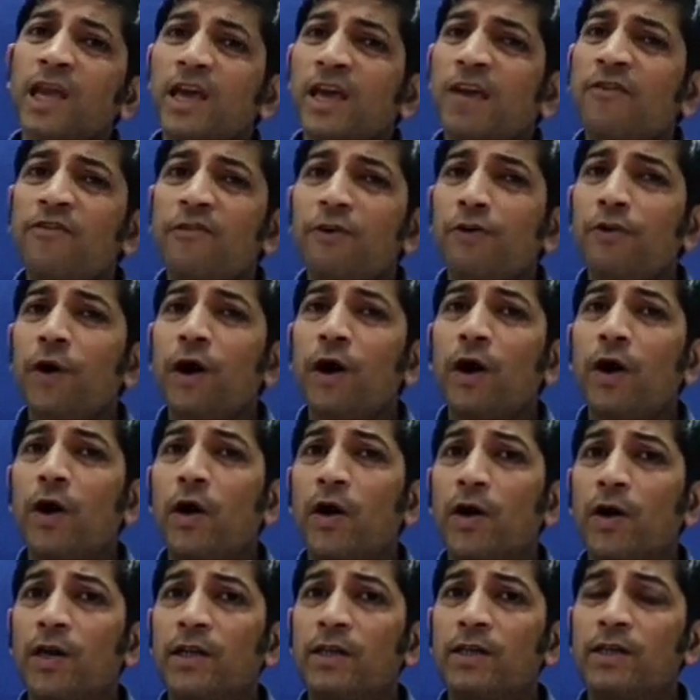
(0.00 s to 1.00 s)
If you are
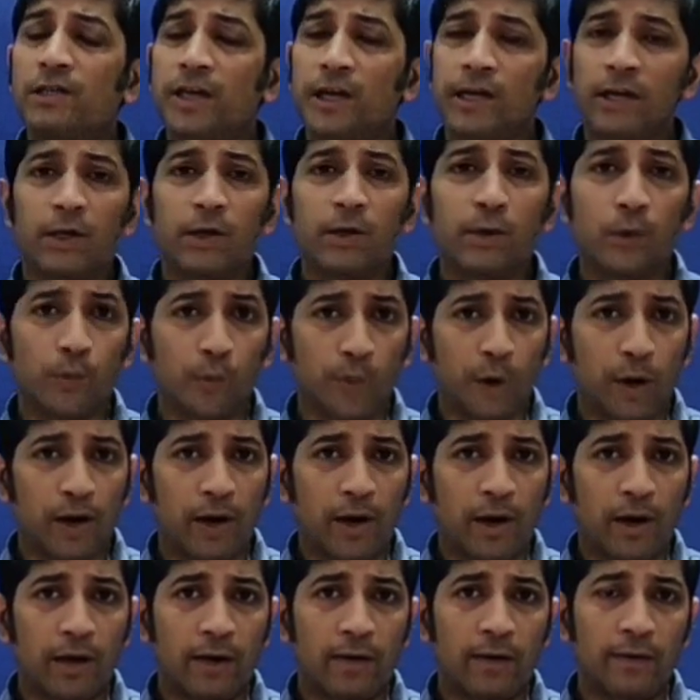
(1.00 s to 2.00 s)
honest in your
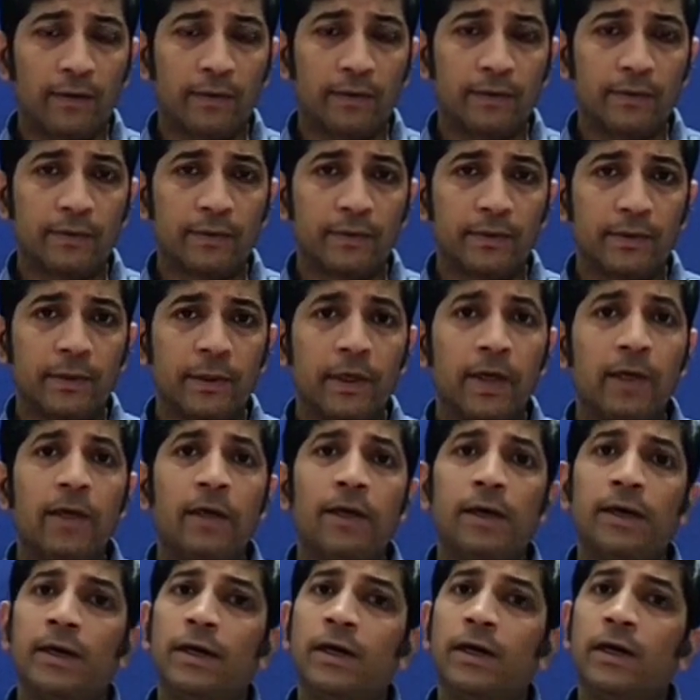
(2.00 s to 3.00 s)
work,
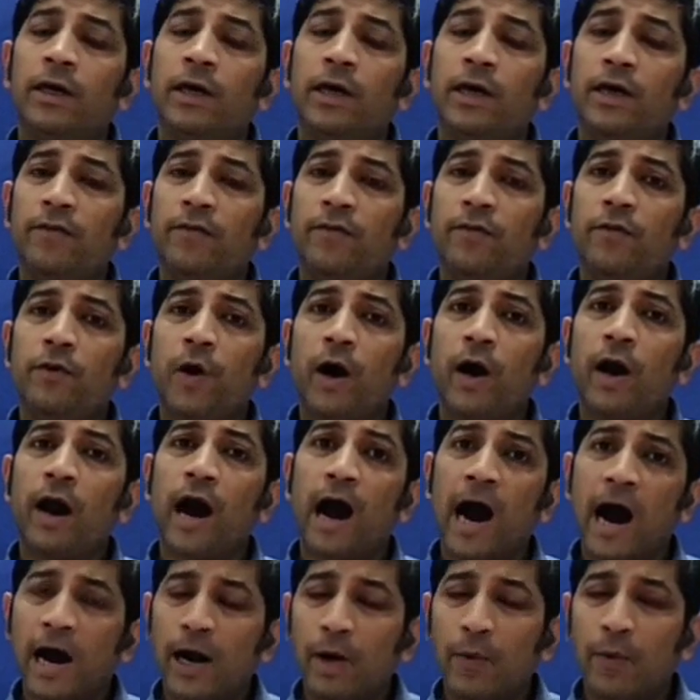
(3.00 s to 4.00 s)
if you are a
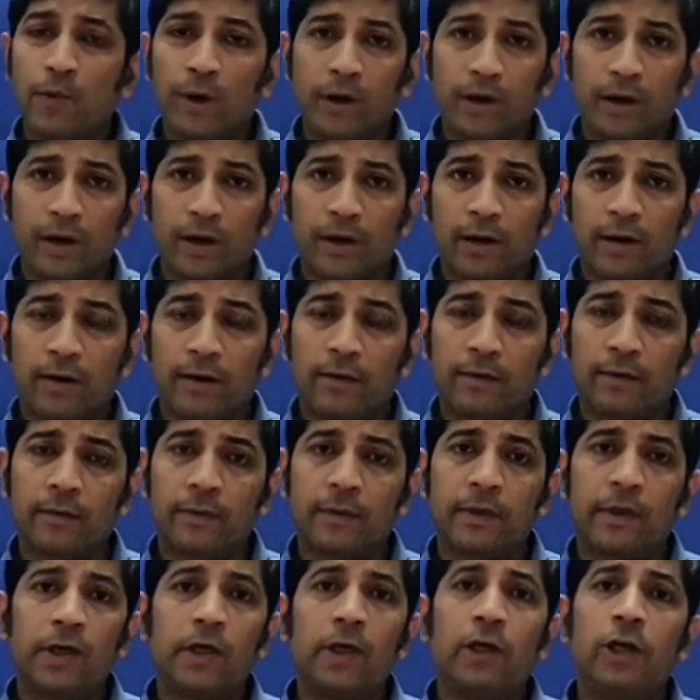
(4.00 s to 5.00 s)
hard worker,
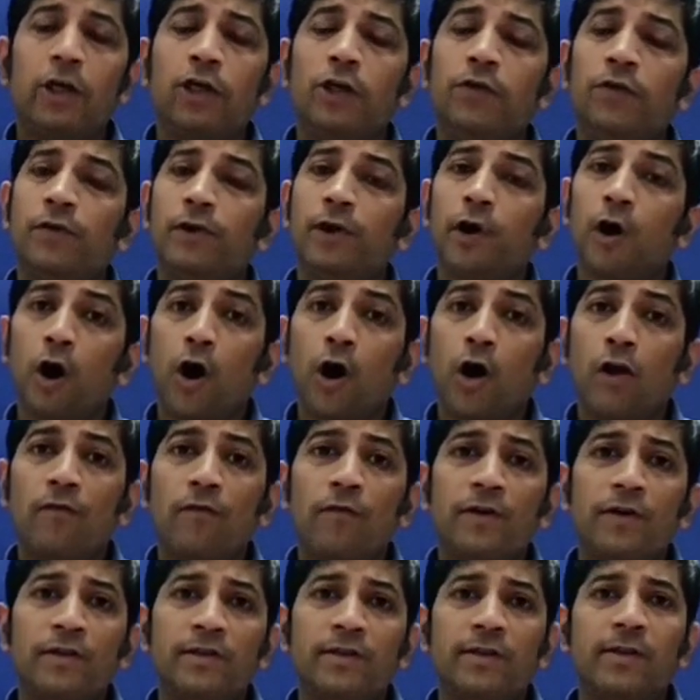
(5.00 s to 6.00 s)
you will
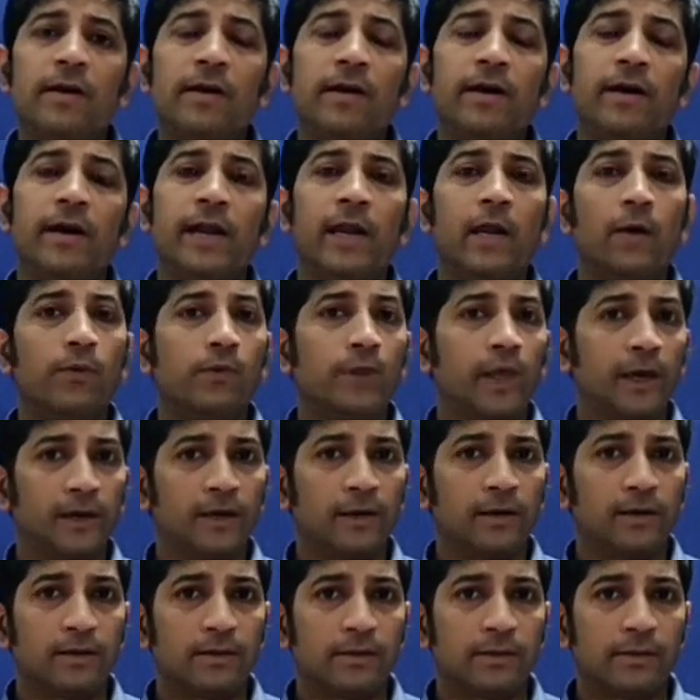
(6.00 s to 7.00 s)
always learn new
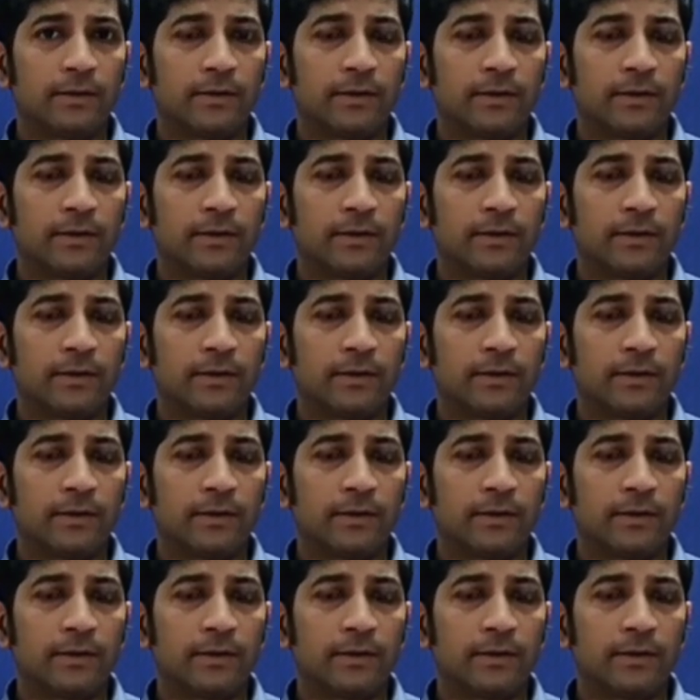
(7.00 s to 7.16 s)
things.